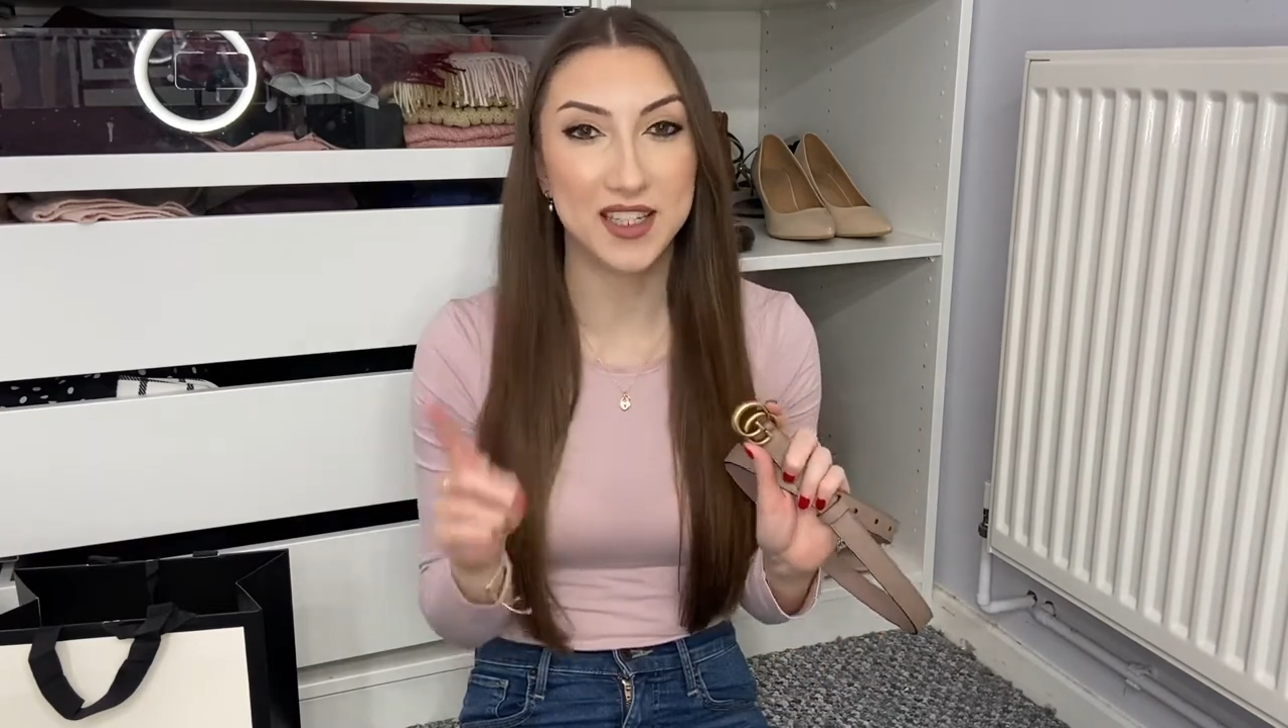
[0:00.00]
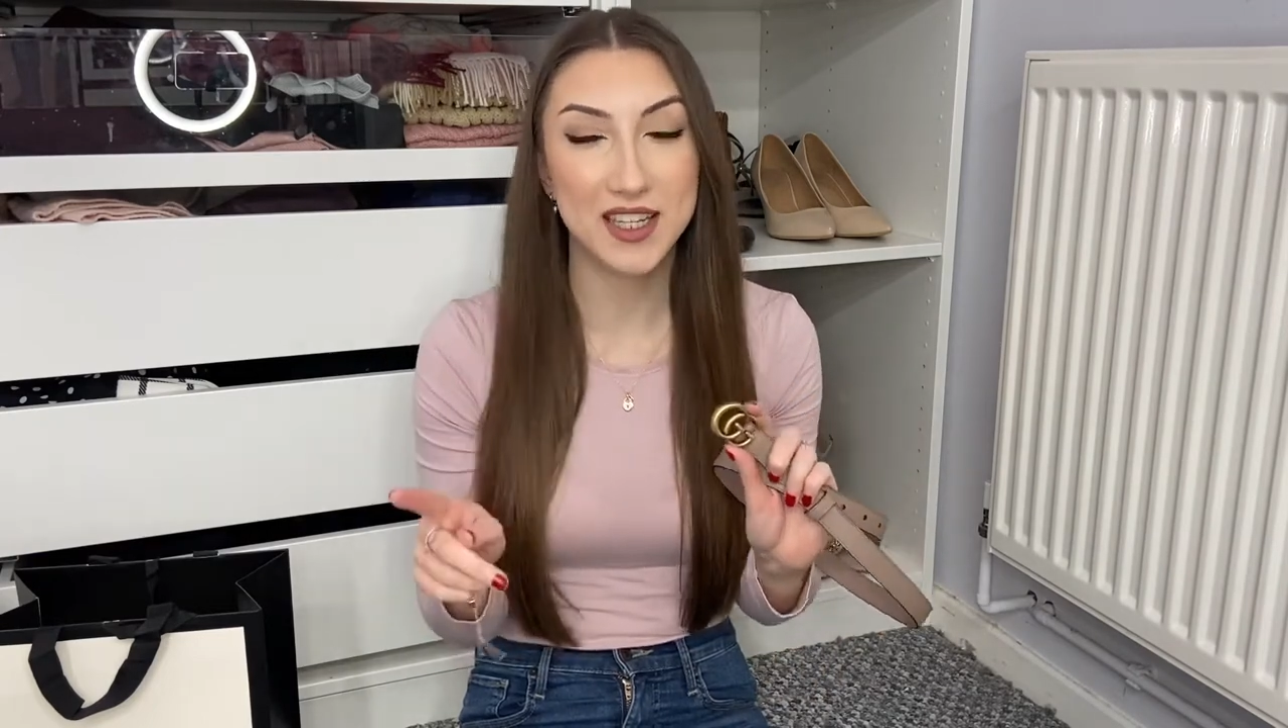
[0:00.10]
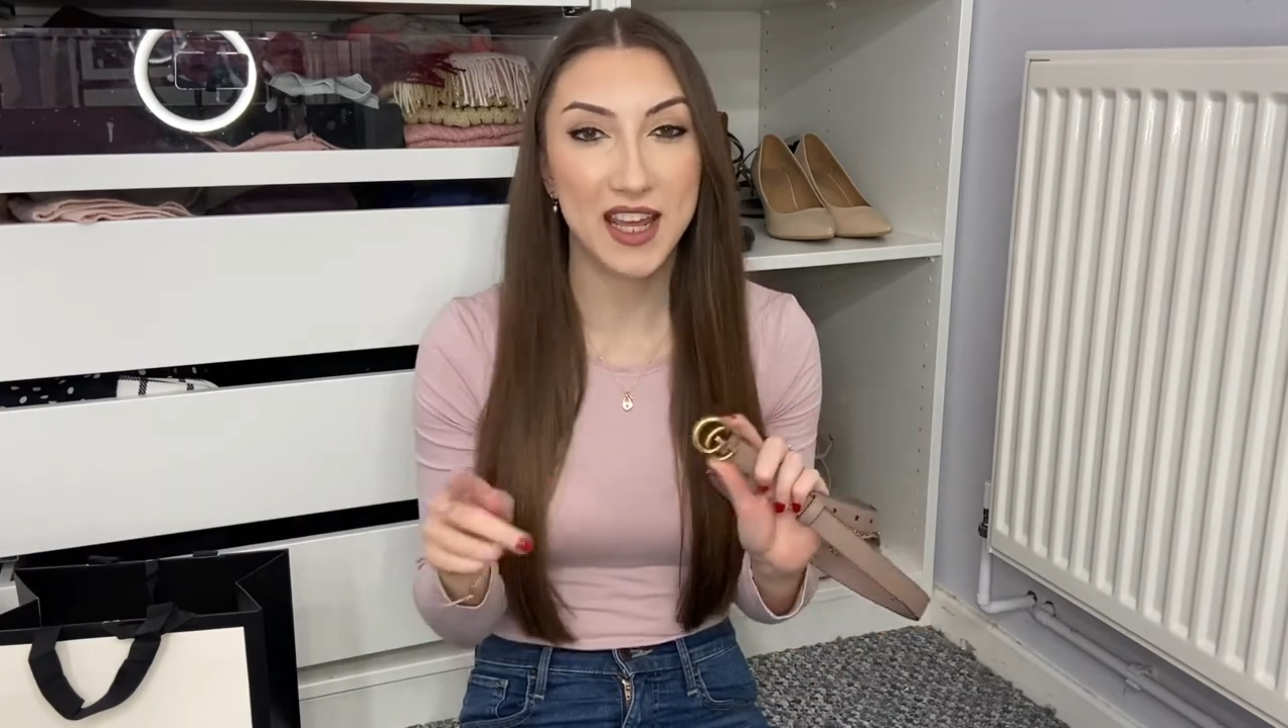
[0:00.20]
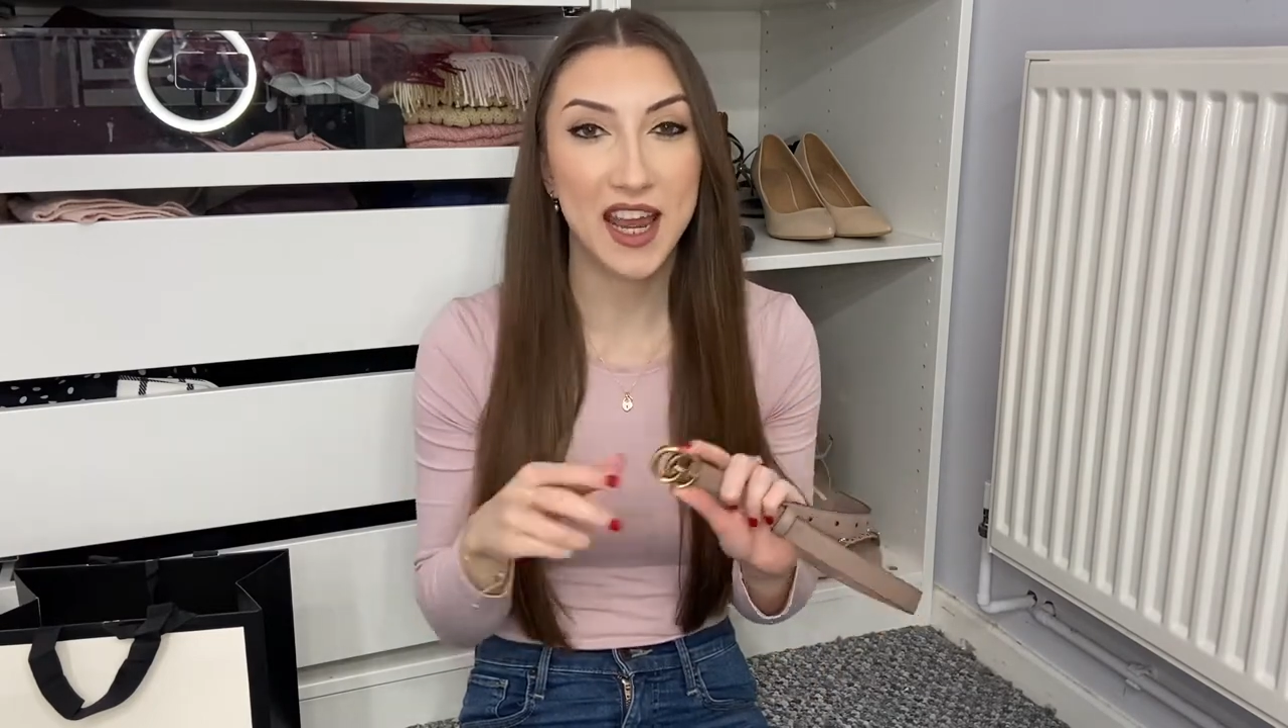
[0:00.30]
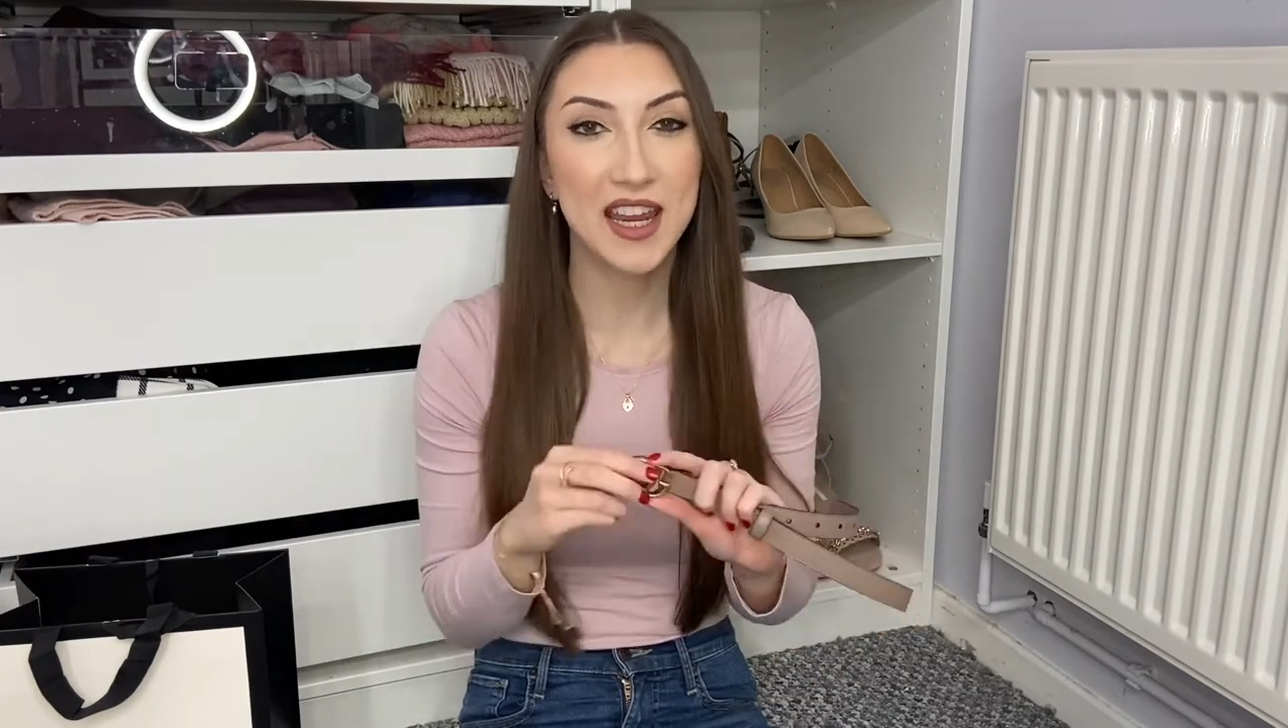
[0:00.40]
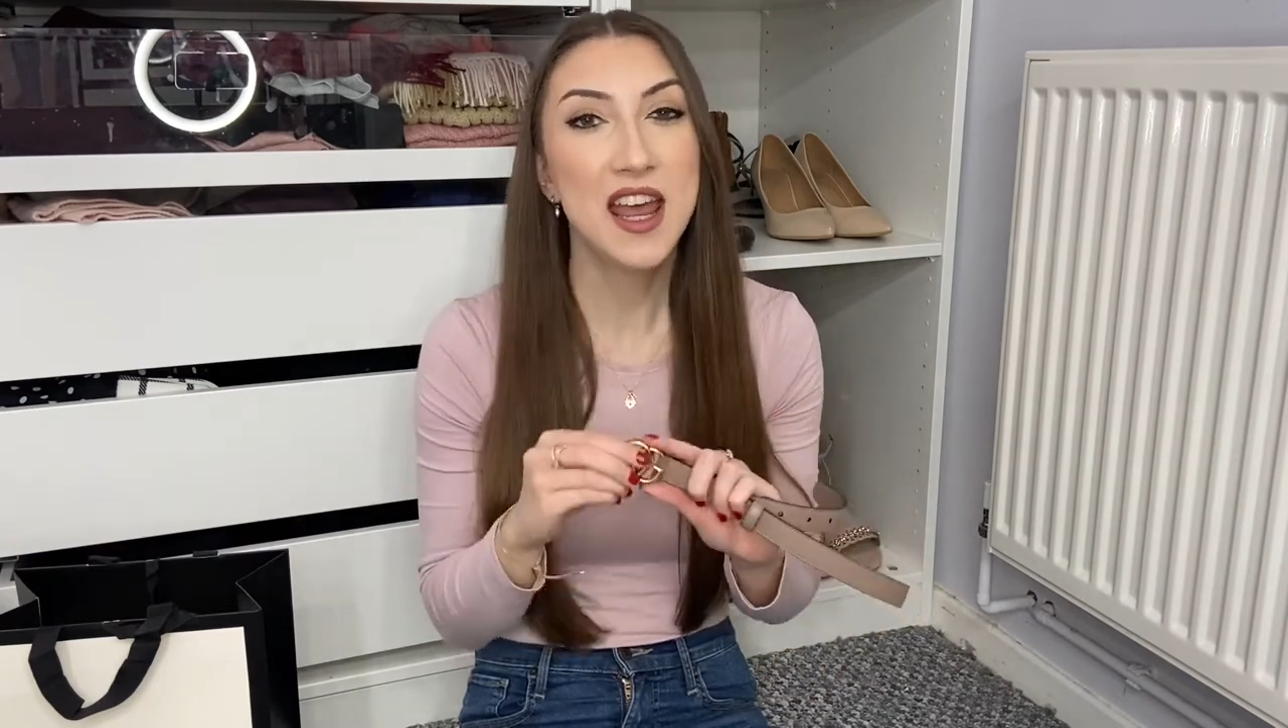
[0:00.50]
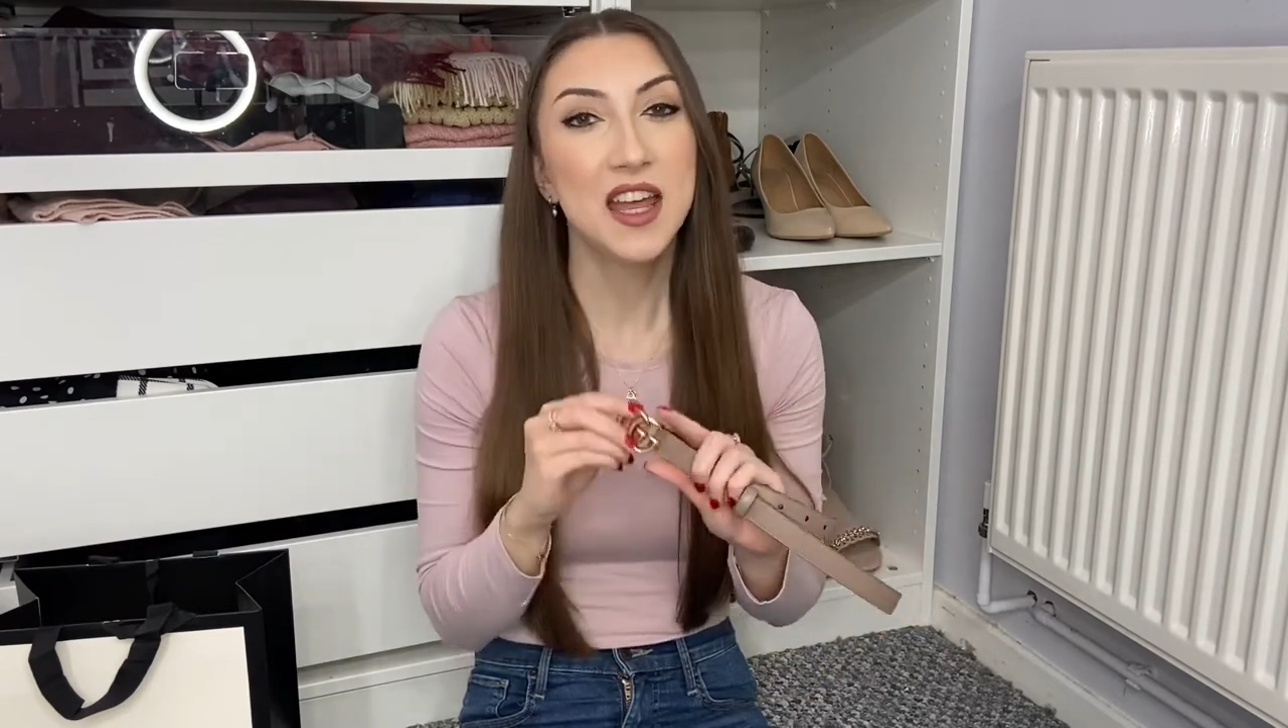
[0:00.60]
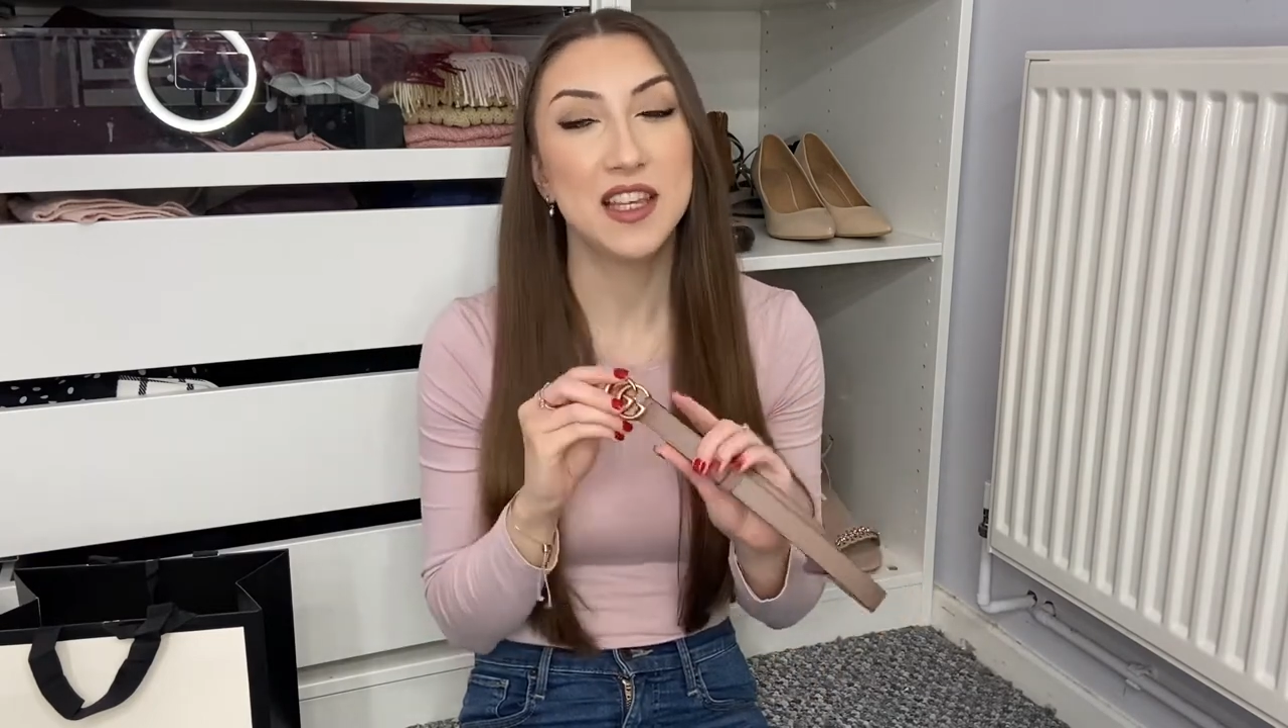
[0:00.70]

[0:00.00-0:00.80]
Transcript: today,